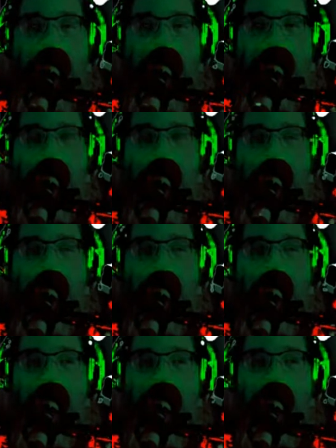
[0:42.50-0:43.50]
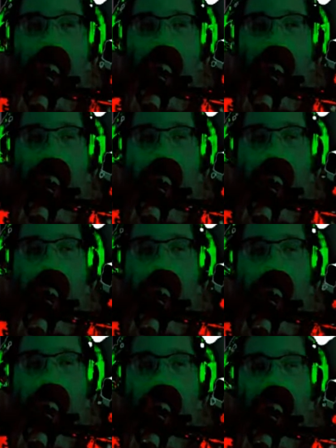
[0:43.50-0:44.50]
Mike kind of describes
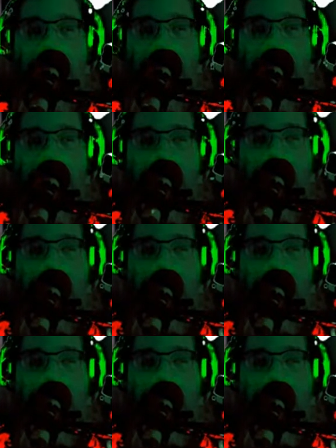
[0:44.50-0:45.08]
himself as kind of